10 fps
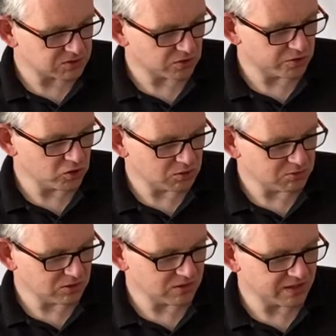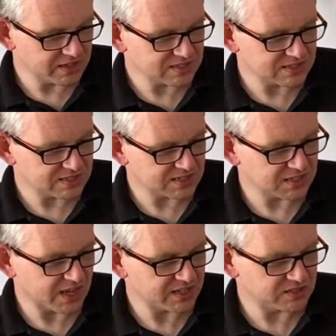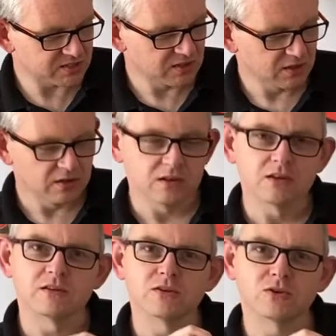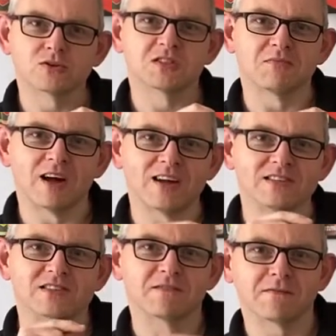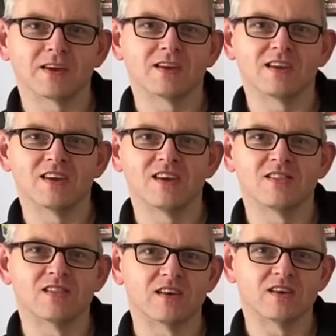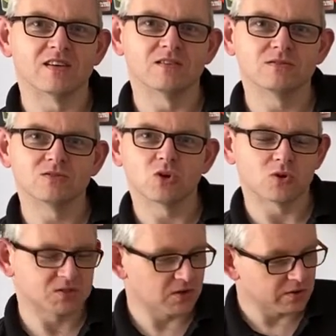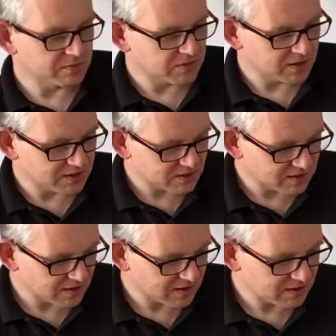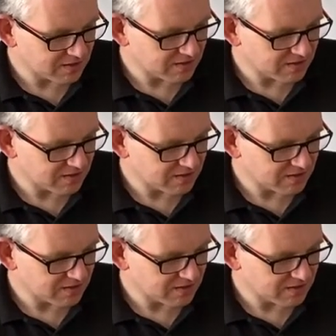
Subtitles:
just got normal intercessor heads customised to fit in the torso of the